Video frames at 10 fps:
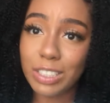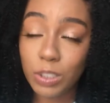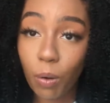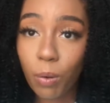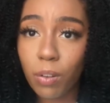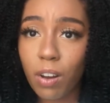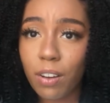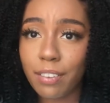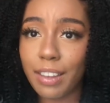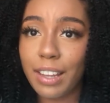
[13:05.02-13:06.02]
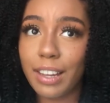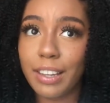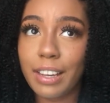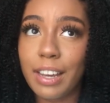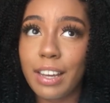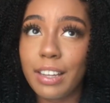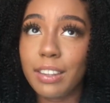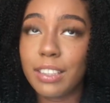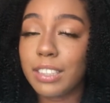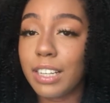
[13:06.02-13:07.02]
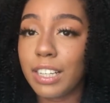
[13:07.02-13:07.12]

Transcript: so long that like the sun